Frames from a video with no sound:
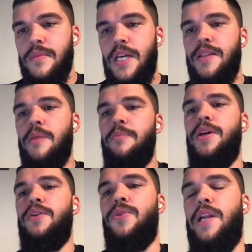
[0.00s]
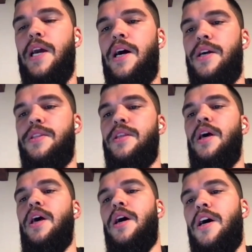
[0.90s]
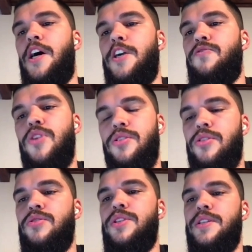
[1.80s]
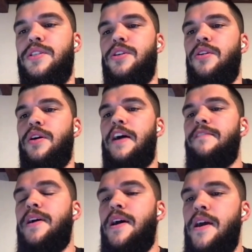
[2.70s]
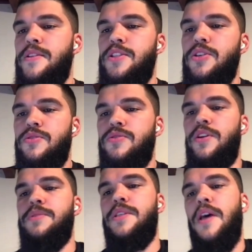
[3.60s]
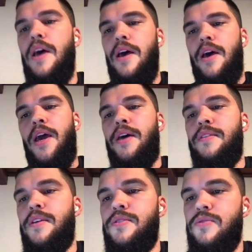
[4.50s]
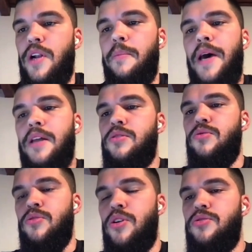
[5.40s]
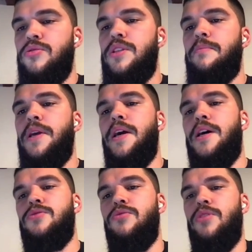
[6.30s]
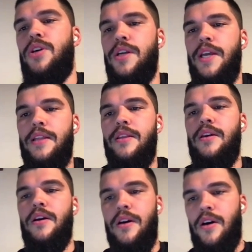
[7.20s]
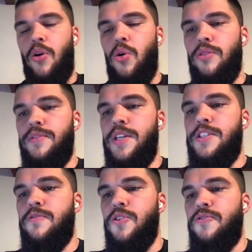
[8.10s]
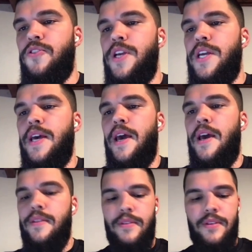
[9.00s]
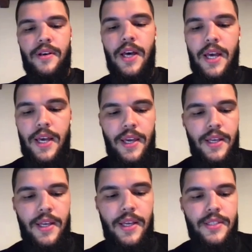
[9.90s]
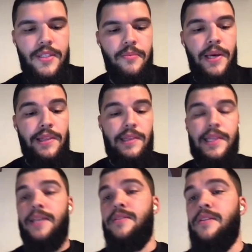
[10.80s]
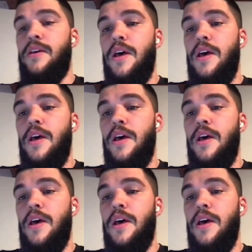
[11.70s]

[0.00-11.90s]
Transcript: it can be really hard if you're not using ZIO Kafka and ZIO streams. And it's really bad to not use them because you are getting all of this for free, and it's battle tested.